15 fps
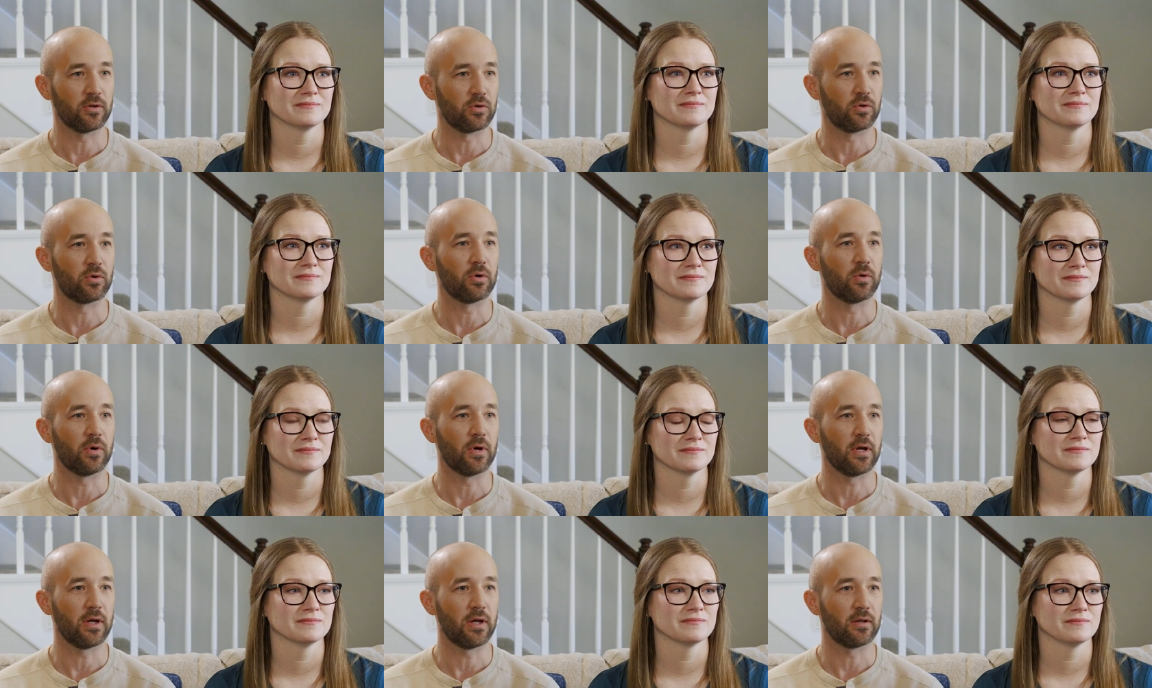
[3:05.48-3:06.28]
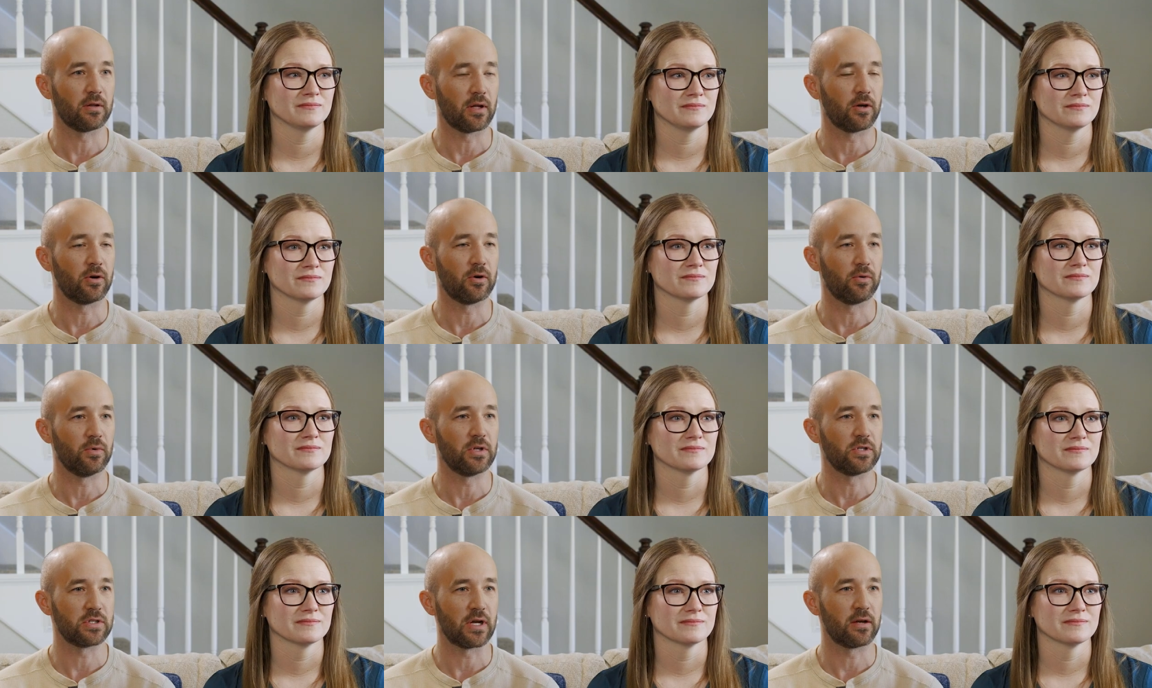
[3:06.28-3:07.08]
Speaker 1: the doorway and let her
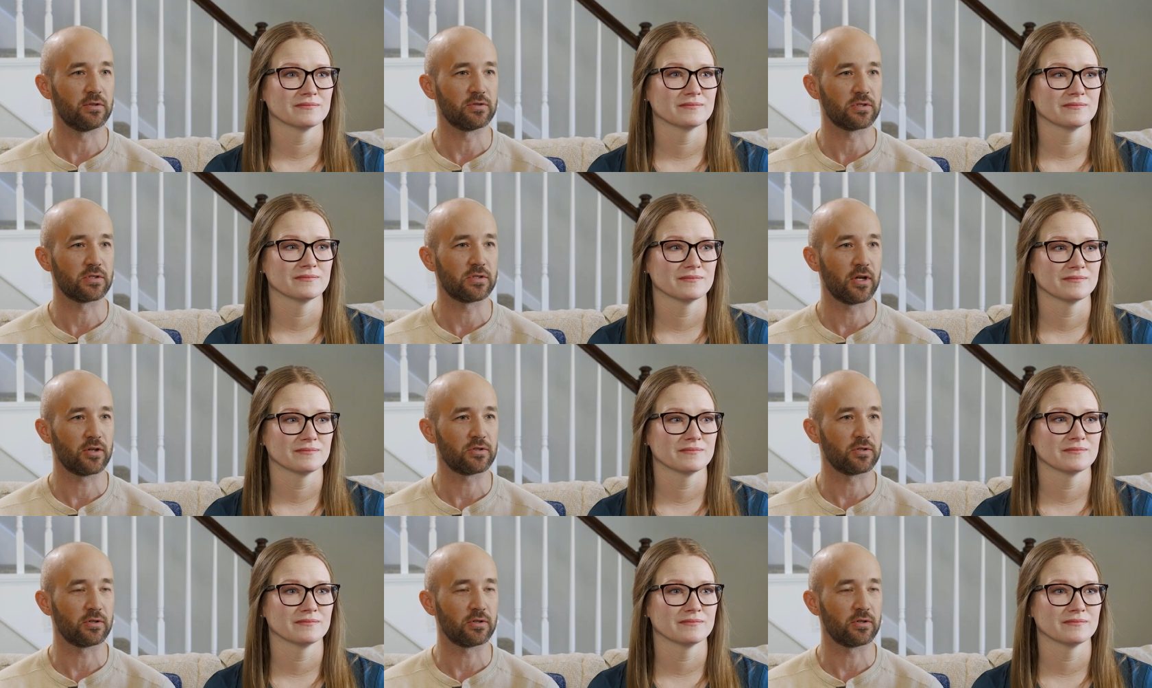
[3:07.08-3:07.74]
reach out and just touch